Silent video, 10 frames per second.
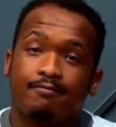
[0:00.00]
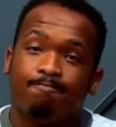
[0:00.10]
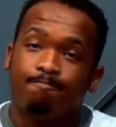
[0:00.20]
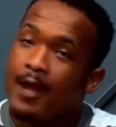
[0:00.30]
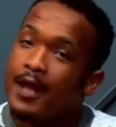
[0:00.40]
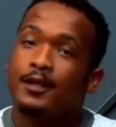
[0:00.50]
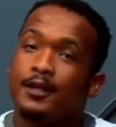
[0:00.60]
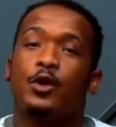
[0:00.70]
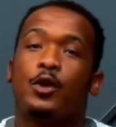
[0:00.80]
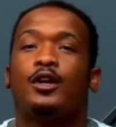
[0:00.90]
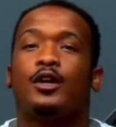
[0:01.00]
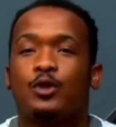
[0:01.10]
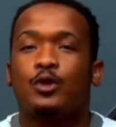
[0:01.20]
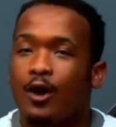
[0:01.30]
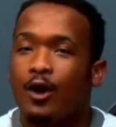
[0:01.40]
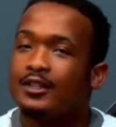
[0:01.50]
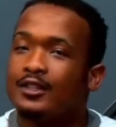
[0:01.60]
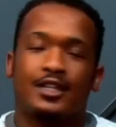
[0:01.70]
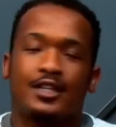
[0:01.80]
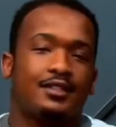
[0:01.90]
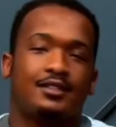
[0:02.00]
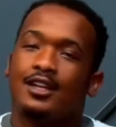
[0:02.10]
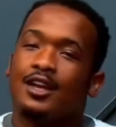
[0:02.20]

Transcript: Anything you want to call it, just